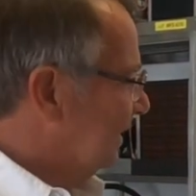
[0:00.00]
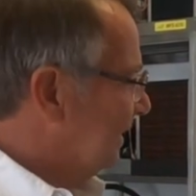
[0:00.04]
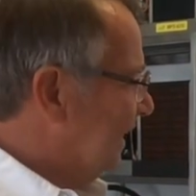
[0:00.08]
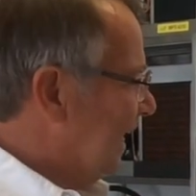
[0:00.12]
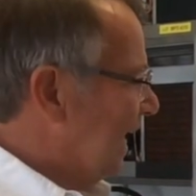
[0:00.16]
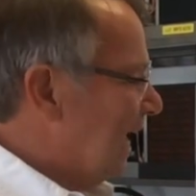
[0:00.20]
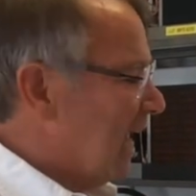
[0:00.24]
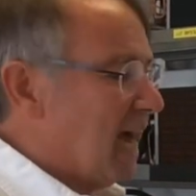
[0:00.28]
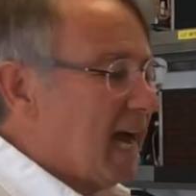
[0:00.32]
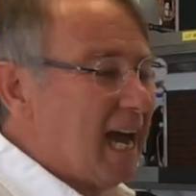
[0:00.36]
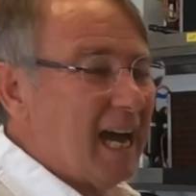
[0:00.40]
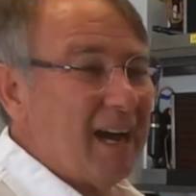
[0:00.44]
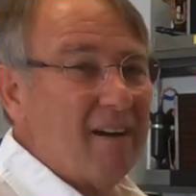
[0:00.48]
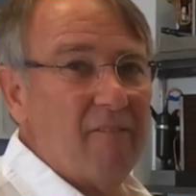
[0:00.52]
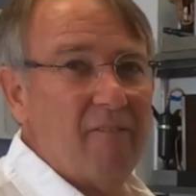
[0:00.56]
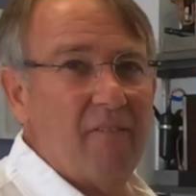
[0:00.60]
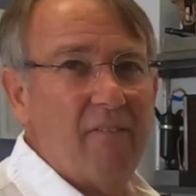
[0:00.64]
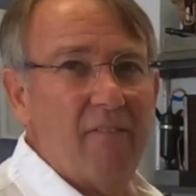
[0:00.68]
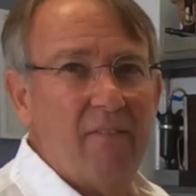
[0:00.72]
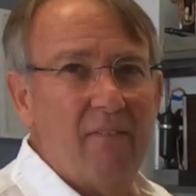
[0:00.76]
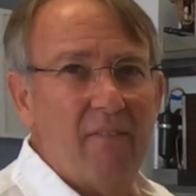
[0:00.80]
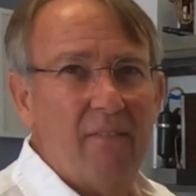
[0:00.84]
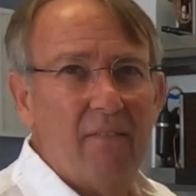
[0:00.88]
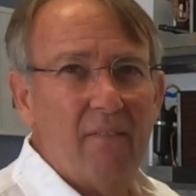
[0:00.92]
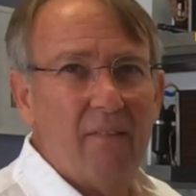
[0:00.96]
they have
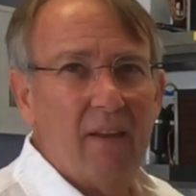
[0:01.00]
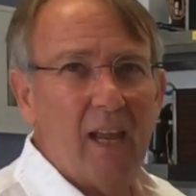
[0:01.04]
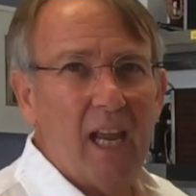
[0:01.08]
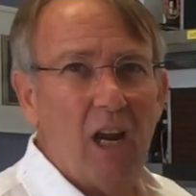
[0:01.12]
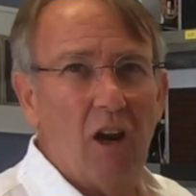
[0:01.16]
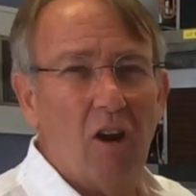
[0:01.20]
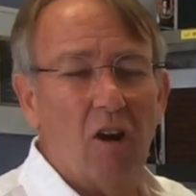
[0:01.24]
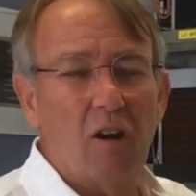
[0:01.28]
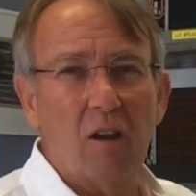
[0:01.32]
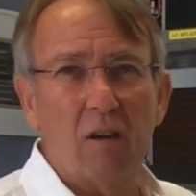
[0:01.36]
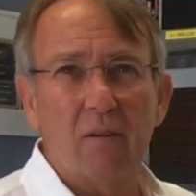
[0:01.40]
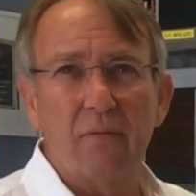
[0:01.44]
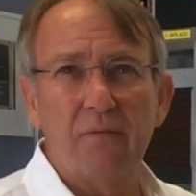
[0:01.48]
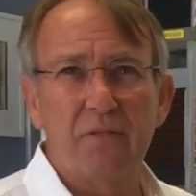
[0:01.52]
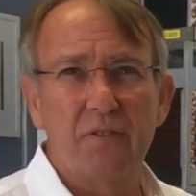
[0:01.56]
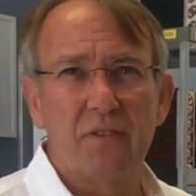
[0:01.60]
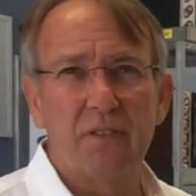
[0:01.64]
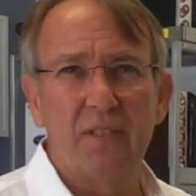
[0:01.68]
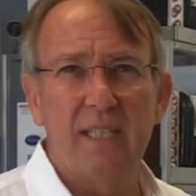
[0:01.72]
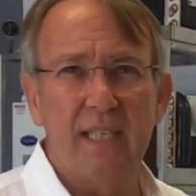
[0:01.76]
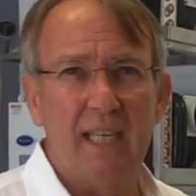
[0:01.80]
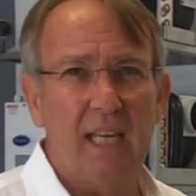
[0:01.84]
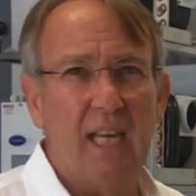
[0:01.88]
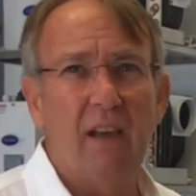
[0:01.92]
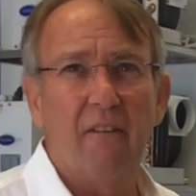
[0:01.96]
a lot of
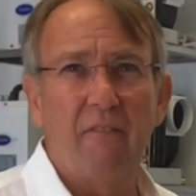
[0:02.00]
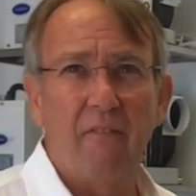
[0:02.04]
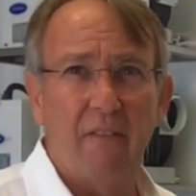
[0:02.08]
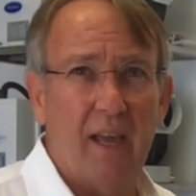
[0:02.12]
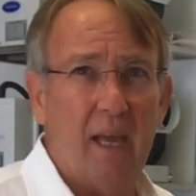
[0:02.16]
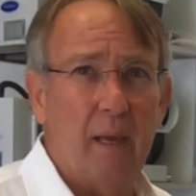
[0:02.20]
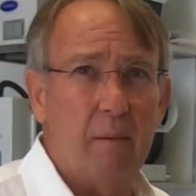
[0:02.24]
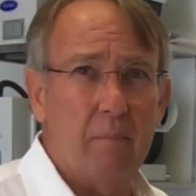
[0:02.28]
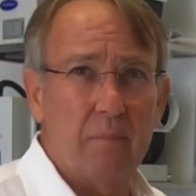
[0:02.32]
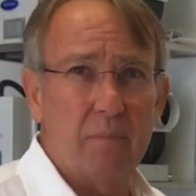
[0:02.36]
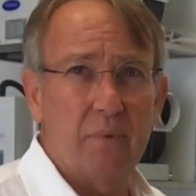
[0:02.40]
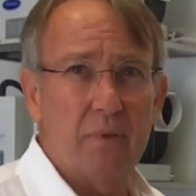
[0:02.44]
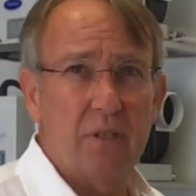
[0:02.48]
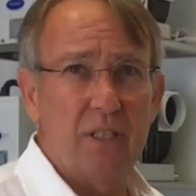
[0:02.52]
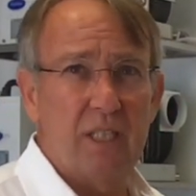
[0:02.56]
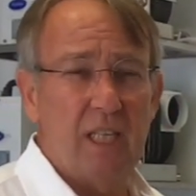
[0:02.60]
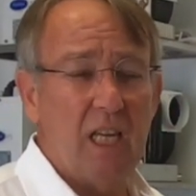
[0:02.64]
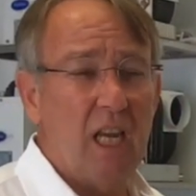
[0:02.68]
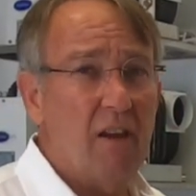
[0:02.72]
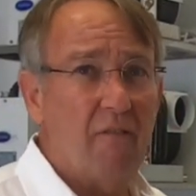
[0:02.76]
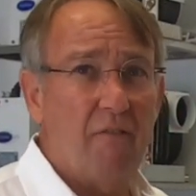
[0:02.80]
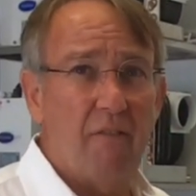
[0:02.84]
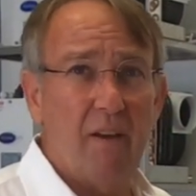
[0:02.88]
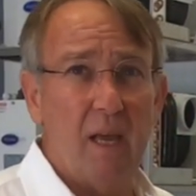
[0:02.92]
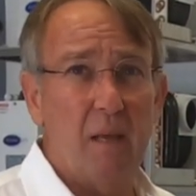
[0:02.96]
CFMs.
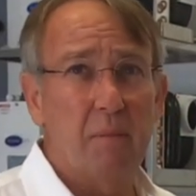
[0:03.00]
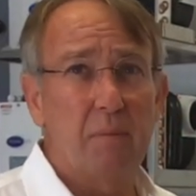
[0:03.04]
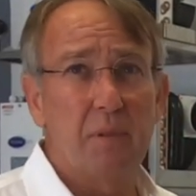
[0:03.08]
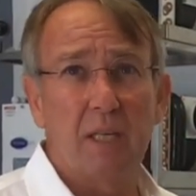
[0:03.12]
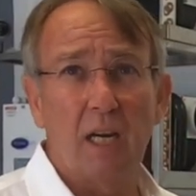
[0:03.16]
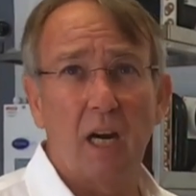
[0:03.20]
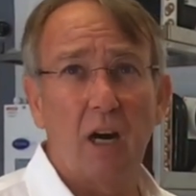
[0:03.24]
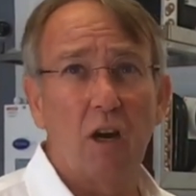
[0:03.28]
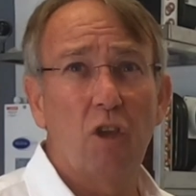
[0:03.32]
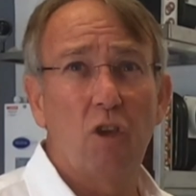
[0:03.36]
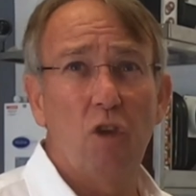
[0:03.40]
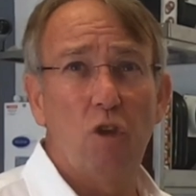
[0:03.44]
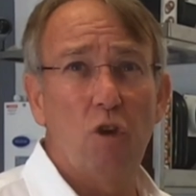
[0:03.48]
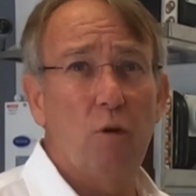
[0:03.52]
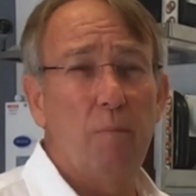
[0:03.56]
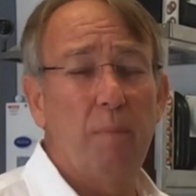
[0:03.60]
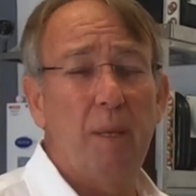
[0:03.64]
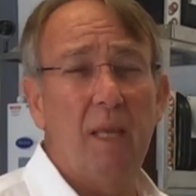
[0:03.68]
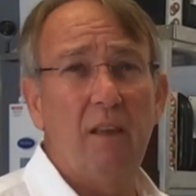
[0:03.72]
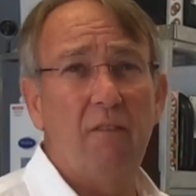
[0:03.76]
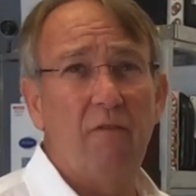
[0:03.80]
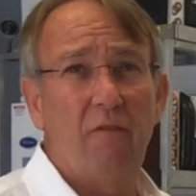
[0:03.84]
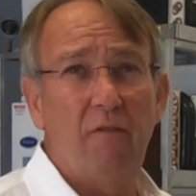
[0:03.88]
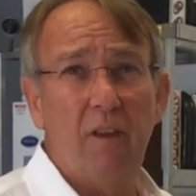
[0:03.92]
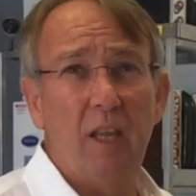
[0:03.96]
CFMs are
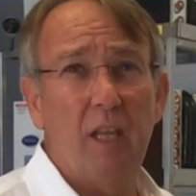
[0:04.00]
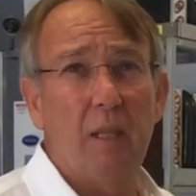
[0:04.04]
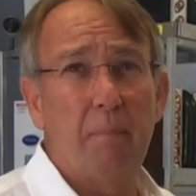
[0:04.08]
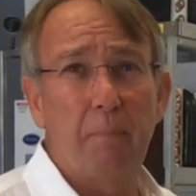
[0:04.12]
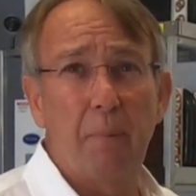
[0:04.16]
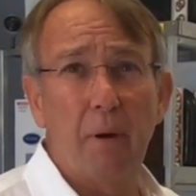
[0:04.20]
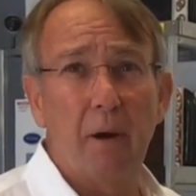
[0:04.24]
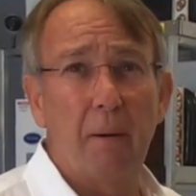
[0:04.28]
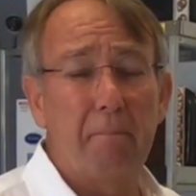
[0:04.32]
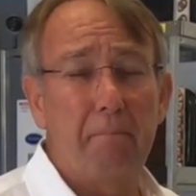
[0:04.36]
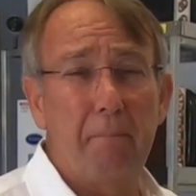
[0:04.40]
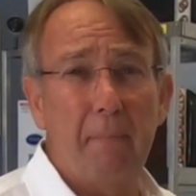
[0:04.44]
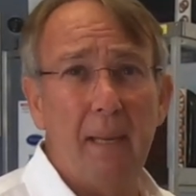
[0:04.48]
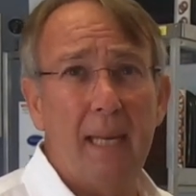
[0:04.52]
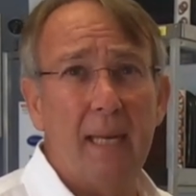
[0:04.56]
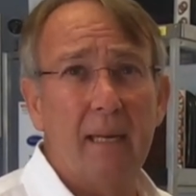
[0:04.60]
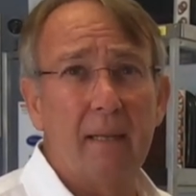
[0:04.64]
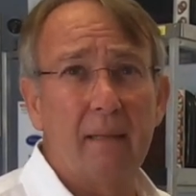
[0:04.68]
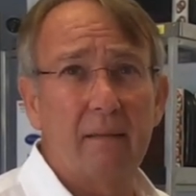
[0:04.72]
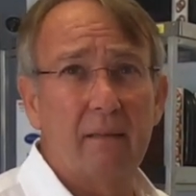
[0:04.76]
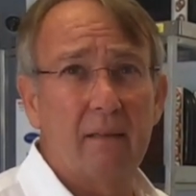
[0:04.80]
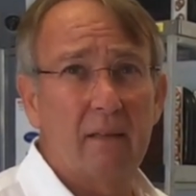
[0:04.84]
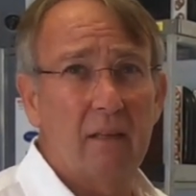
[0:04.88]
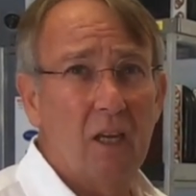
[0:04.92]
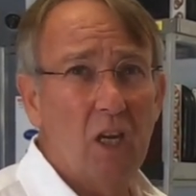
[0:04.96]
cubic feet per
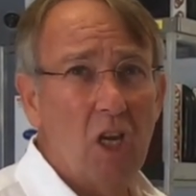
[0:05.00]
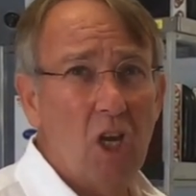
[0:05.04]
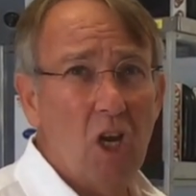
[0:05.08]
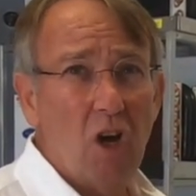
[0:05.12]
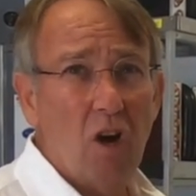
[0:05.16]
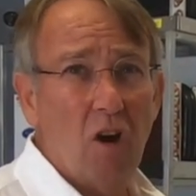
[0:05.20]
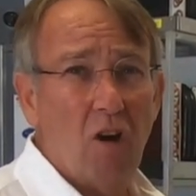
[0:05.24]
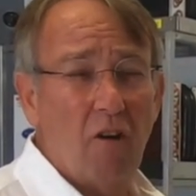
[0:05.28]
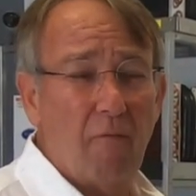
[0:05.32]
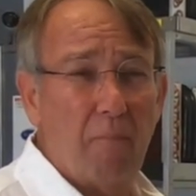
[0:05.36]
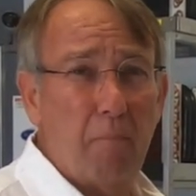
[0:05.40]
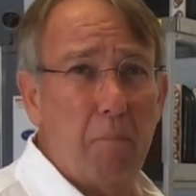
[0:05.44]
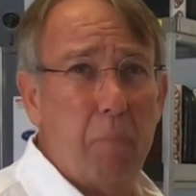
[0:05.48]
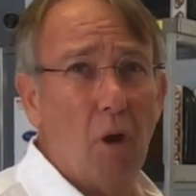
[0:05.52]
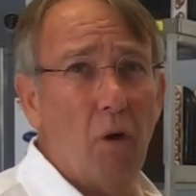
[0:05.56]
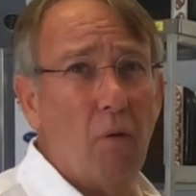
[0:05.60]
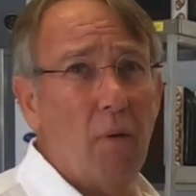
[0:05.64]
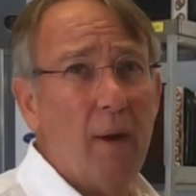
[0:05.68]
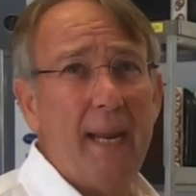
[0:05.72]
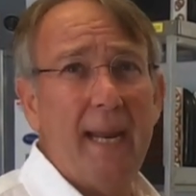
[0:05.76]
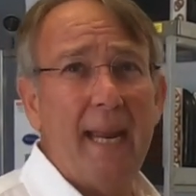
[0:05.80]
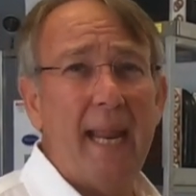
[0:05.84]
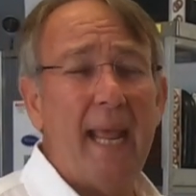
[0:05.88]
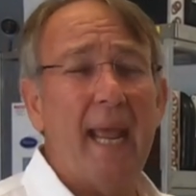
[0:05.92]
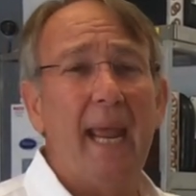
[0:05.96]
minute of
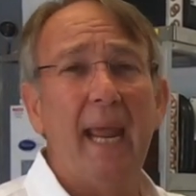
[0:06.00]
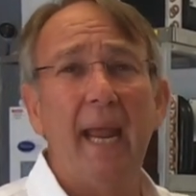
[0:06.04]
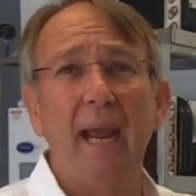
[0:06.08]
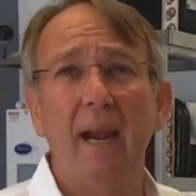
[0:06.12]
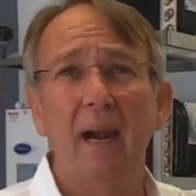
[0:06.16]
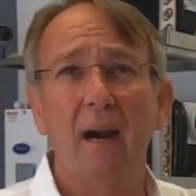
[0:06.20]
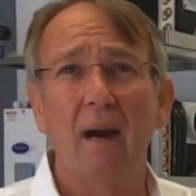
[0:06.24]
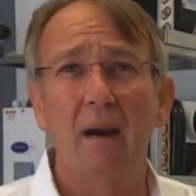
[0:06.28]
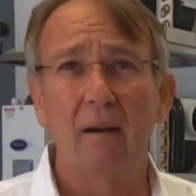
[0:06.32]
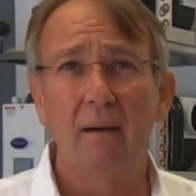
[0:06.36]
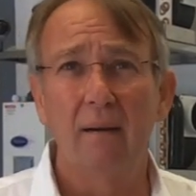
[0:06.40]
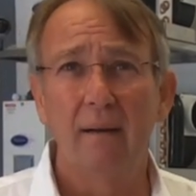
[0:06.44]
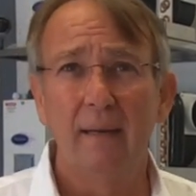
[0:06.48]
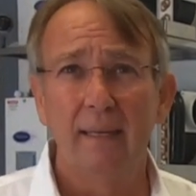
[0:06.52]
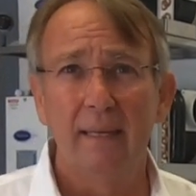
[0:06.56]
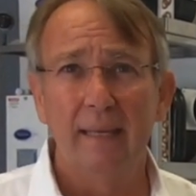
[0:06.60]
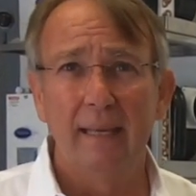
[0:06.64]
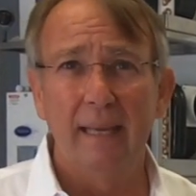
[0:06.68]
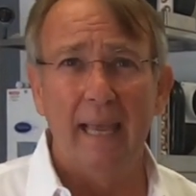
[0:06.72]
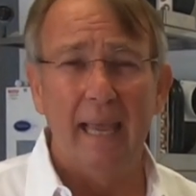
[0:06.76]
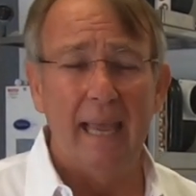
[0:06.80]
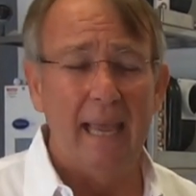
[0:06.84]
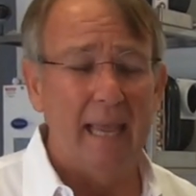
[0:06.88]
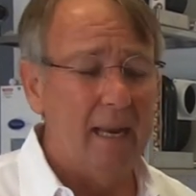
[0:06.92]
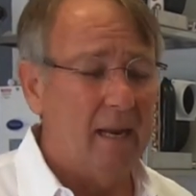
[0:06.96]
blowing air
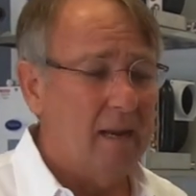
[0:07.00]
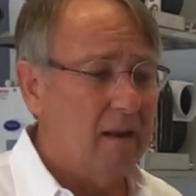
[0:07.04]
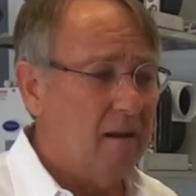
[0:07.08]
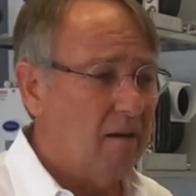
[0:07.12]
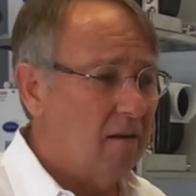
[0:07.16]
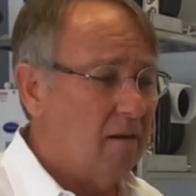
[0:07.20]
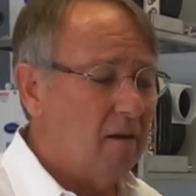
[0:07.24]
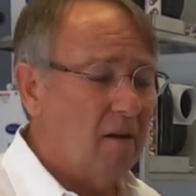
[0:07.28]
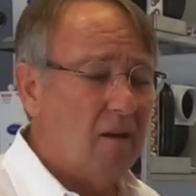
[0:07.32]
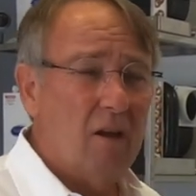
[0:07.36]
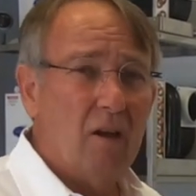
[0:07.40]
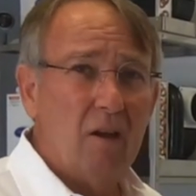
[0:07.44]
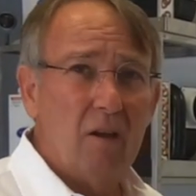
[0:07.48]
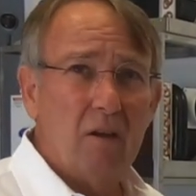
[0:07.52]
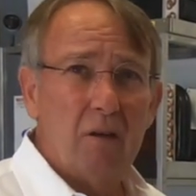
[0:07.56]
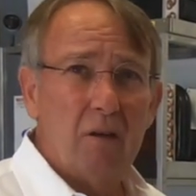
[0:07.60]
and uh,